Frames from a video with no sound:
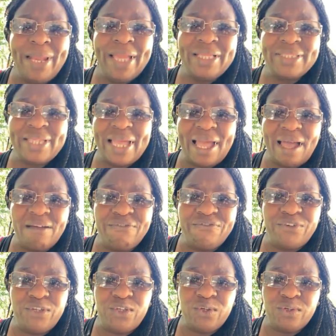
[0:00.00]
plans I have
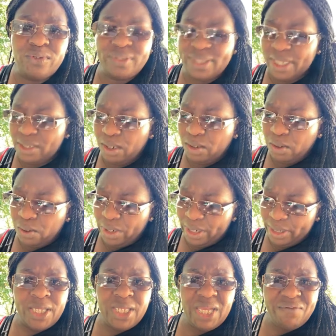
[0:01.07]
for you, said the
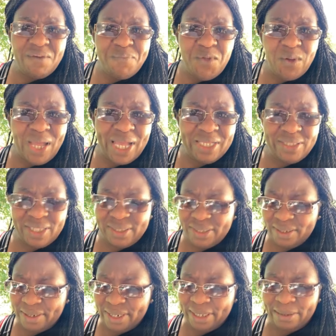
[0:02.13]
Lord. Give him no
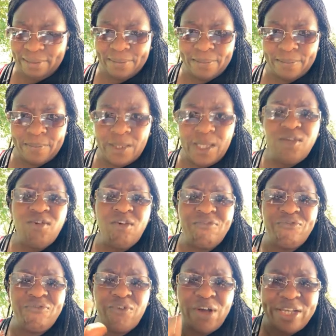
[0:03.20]
access to that. Your
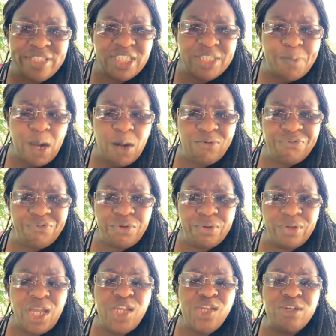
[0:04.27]
voice is
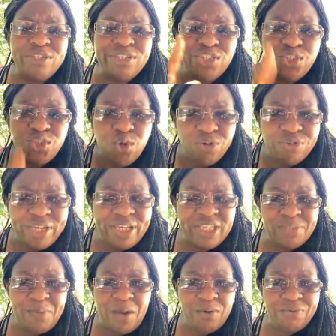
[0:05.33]
powerful. Your story
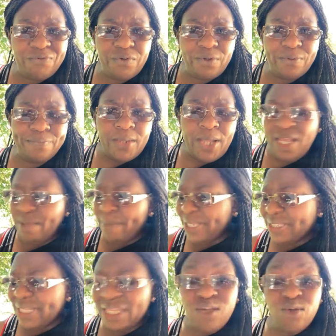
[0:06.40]
is powerful. And you
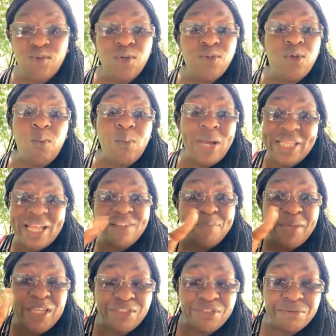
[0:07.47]
might say, you don't know what I've
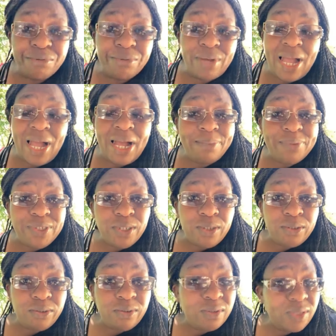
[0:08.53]
been through.
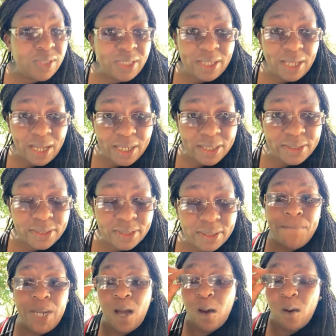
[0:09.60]
Absolutely not.
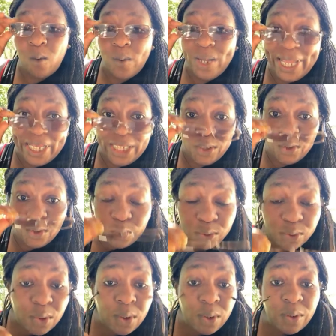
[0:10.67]
But what I
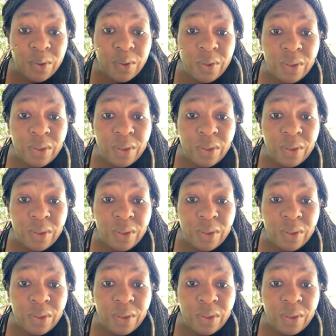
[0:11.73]
do know